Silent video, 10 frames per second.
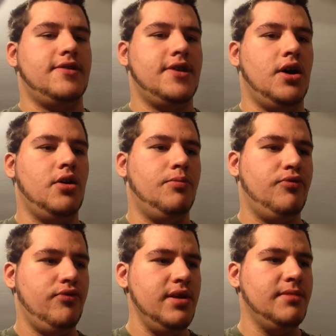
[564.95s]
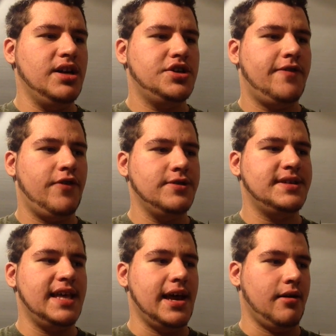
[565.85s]
So pretty much,
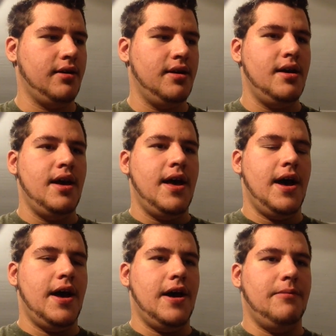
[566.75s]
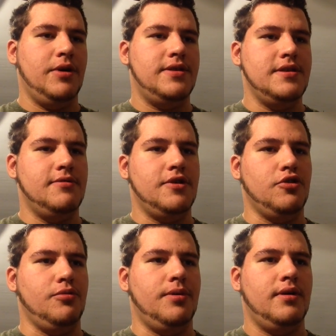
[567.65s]
first thing um, with
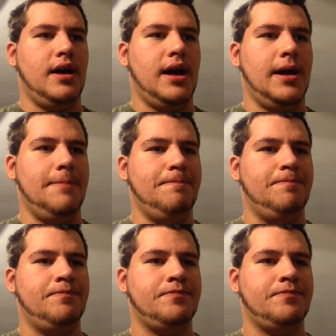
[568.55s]
YouTube um,